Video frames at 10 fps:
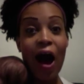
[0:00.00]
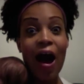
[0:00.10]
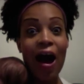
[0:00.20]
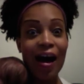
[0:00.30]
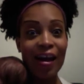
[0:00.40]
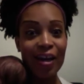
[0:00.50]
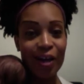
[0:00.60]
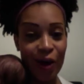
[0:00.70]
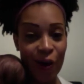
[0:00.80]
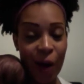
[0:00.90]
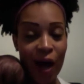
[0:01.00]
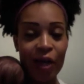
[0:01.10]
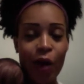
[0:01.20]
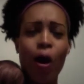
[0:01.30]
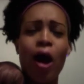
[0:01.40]
I
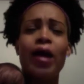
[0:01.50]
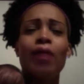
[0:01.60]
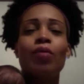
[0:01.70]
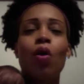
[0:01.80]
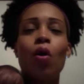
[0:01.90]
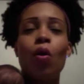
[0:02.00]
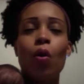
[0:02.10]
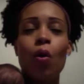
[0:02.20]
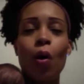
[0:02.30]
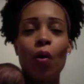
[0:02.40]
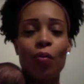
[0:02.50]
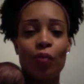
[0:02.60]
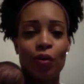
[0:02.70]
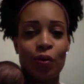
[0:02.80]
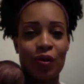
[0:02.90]
am
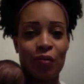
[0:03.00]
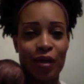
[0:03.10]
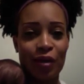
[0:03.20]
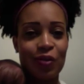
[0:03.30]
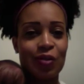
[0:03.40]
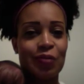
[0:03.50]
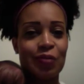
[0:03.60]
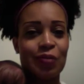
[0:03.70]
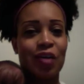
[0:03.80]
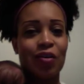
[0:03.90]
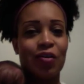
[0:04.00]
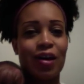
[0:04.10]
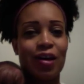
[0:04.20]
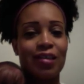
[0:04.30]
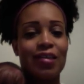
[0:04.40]
horrible with my YouTube channel,
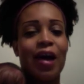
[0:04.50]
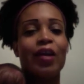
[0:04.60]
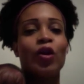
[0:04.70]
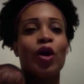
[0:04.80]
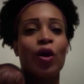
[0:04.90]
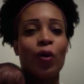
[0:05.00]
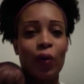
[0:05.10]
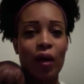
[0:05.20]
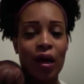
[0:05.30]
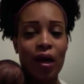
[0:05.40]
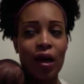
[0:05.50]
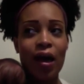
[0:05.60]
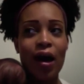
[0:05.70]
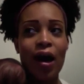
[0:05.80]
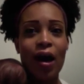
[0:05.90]
guys. I know.
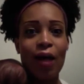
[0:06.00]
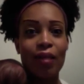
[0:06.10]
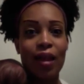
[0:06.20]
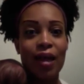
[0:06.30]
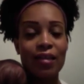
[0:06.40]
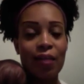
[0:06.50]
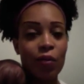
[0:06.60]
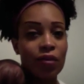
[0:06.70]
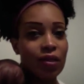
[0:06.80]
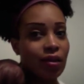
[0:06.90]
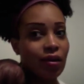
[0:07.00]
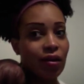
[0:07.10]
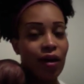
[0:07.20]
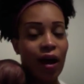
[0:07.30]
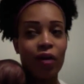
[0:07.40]
The last time I was
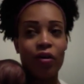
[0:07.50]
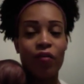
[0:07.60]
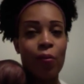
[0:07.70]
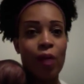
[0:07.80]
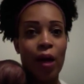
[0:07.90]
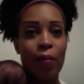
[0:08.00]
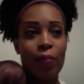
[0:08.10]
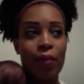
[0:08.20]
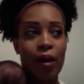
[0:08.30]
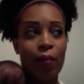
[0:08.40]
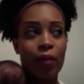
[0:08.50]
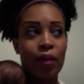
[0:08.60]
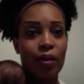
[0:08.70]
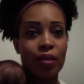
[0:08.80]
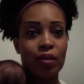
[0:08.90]
here, I don't even remember how many
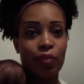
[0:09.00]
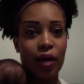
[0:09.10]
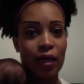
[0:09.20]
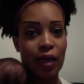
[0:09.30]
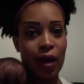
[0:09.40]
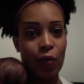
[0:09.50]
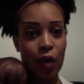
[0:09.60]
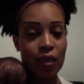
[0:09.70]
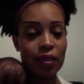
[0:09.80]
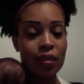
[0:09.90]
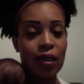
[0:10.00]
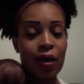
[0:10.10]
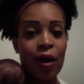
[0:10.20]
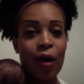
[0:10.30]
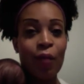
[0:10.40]
months pregnant I was,
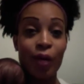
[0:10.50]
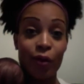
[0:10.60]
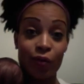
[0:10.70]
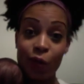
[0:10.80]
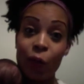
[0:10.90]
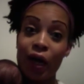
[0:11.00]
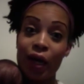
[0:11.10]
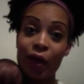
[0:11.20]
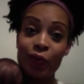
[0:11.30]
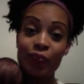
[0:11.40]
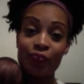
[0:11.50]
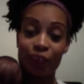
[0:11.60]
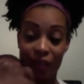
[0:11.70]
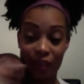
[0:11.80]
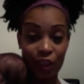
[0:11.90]
but it was a while.
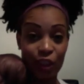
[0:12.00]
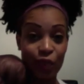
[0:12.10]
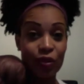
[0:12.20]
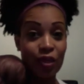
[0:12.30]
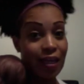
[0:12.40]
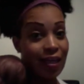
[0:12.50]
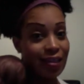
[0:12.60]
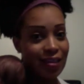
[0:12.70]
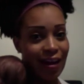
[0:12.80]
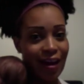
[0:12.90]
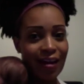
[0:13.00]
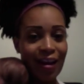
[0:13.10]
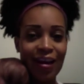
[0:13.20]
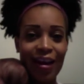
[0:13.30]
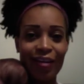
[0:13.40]
She was on the inside,
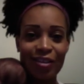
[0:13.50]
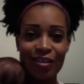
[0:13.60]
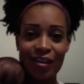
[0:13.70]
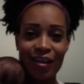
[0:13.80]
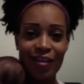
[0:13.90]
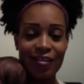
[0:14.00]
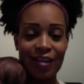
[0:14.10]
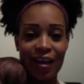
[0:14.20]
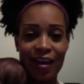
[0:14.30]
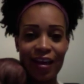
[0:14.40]
and now she's on the outside.